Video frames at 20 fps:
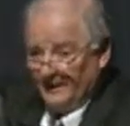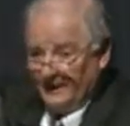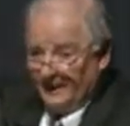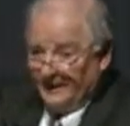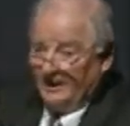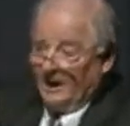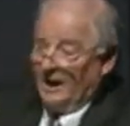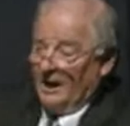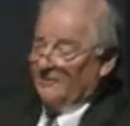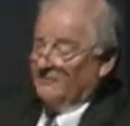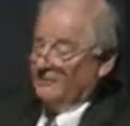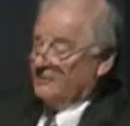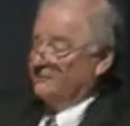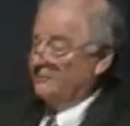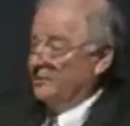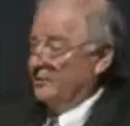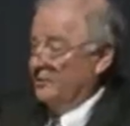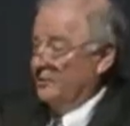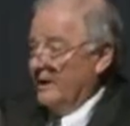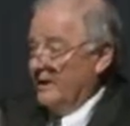in Heydrich's
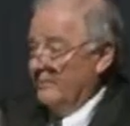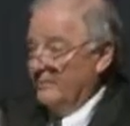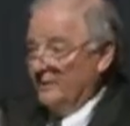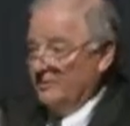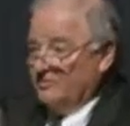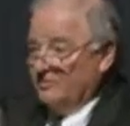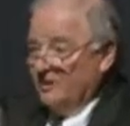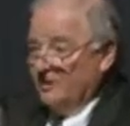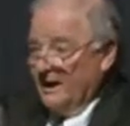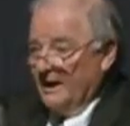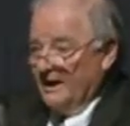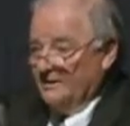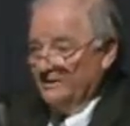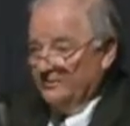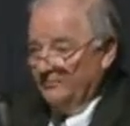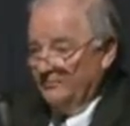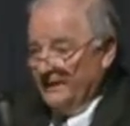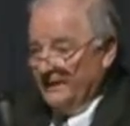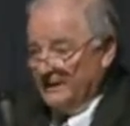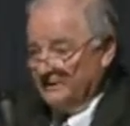view, had been trying
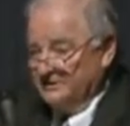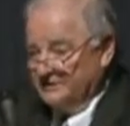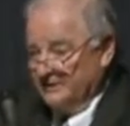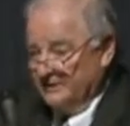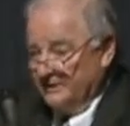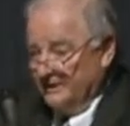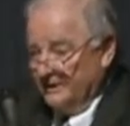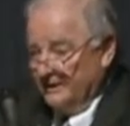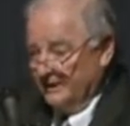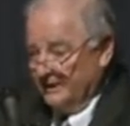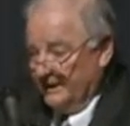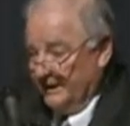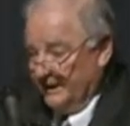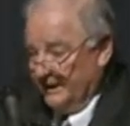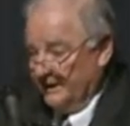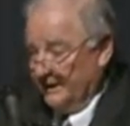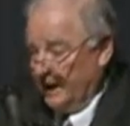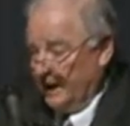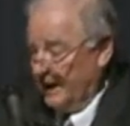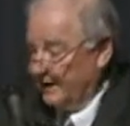to mess
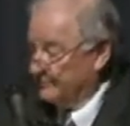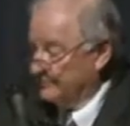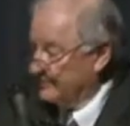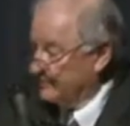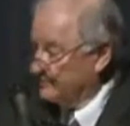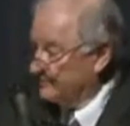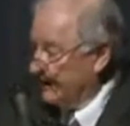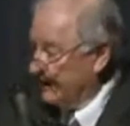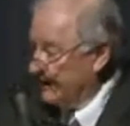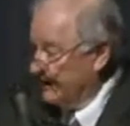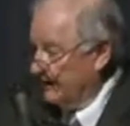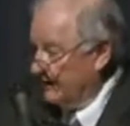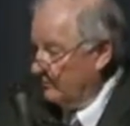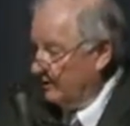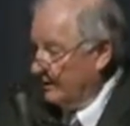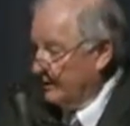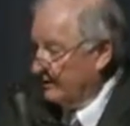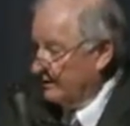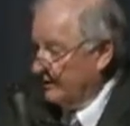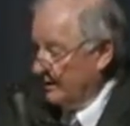in Heydrich's
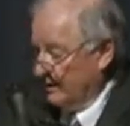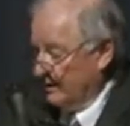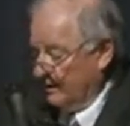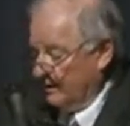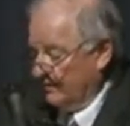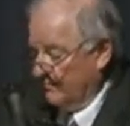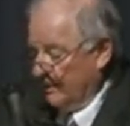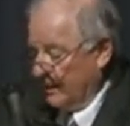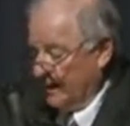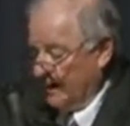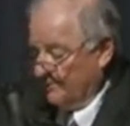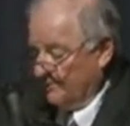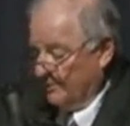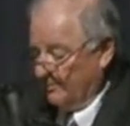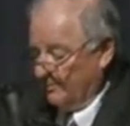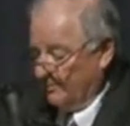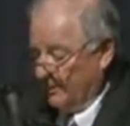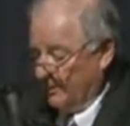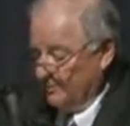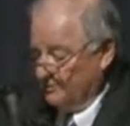bailiwick by
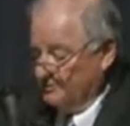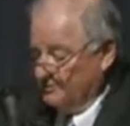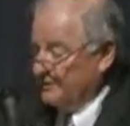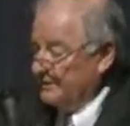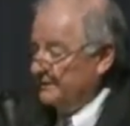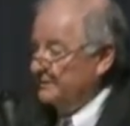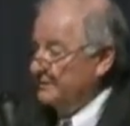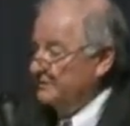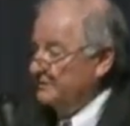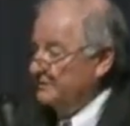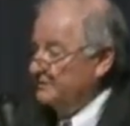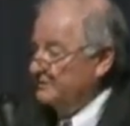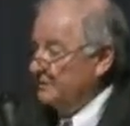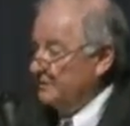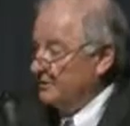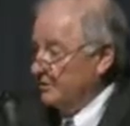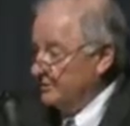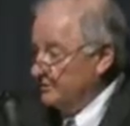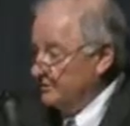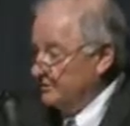proposing
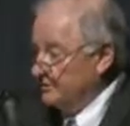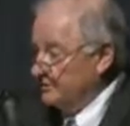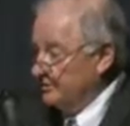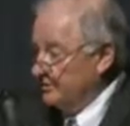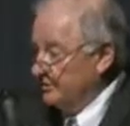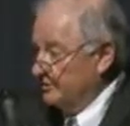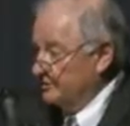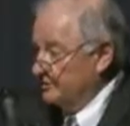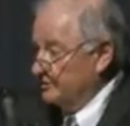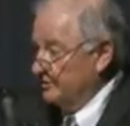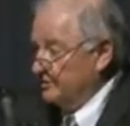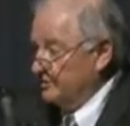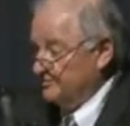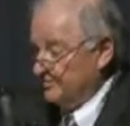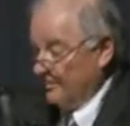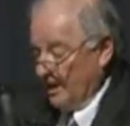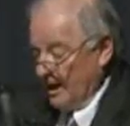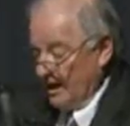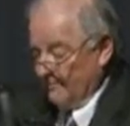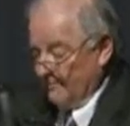solutions to the Jewish
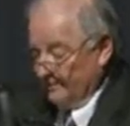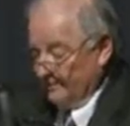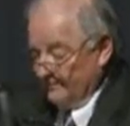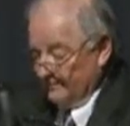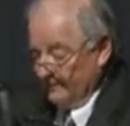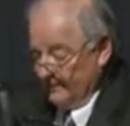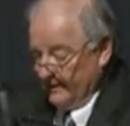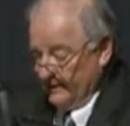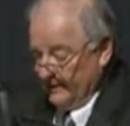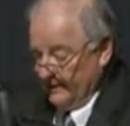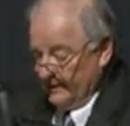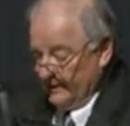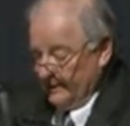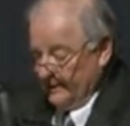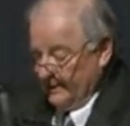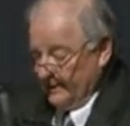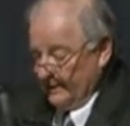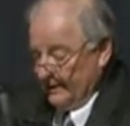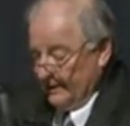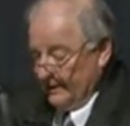problem
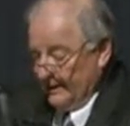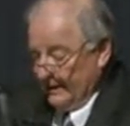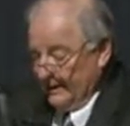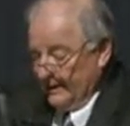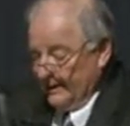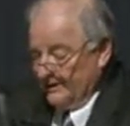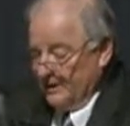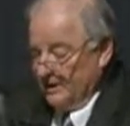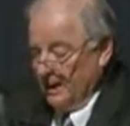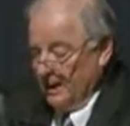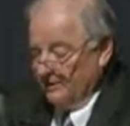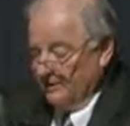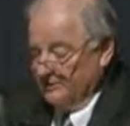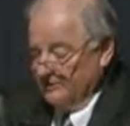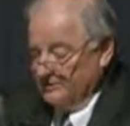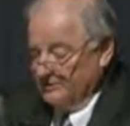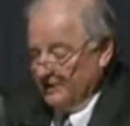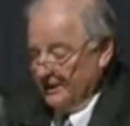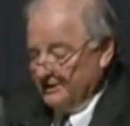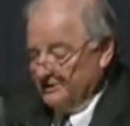in
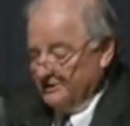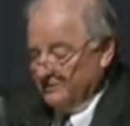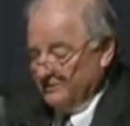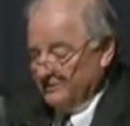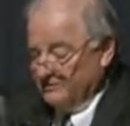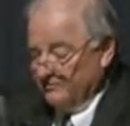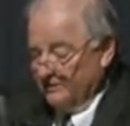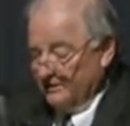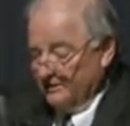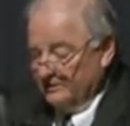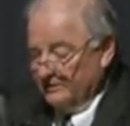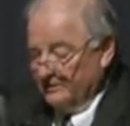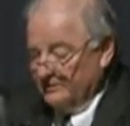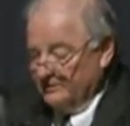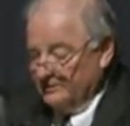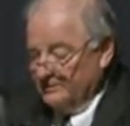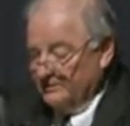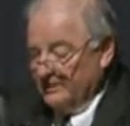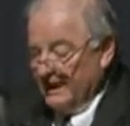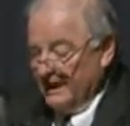conversations with
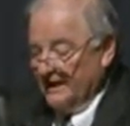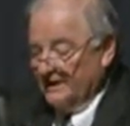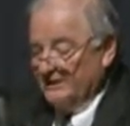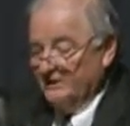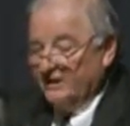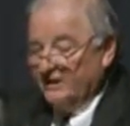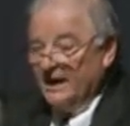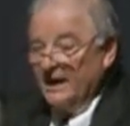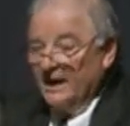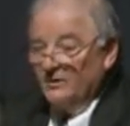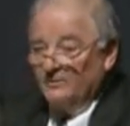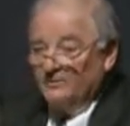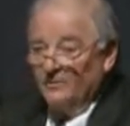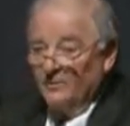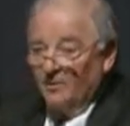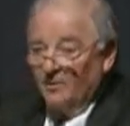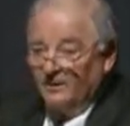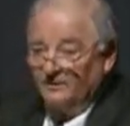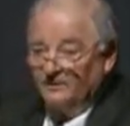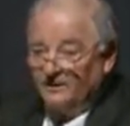his Italian
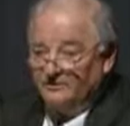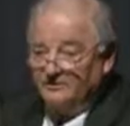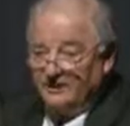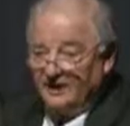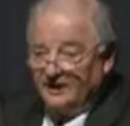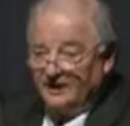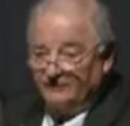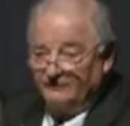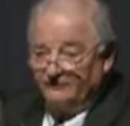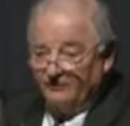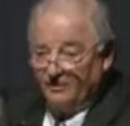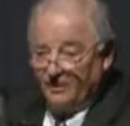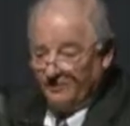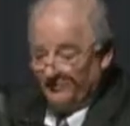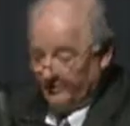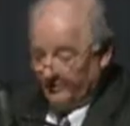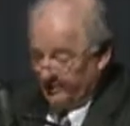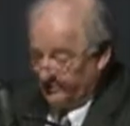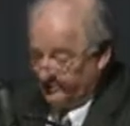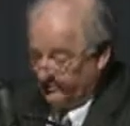counterpart, the Italian
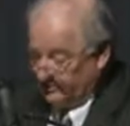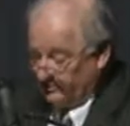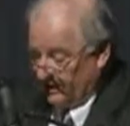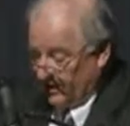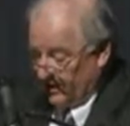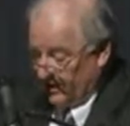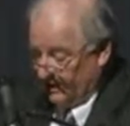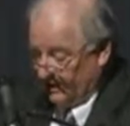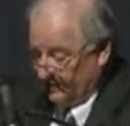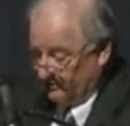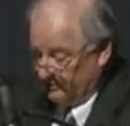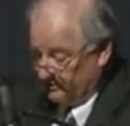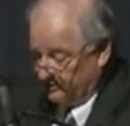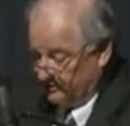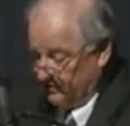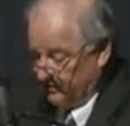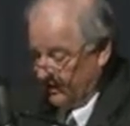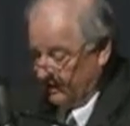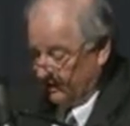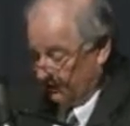foreign minister Galeazzo
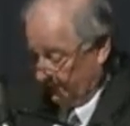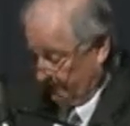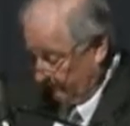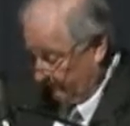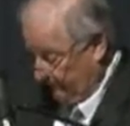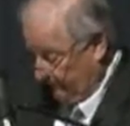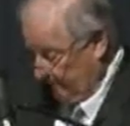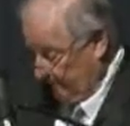Ciano.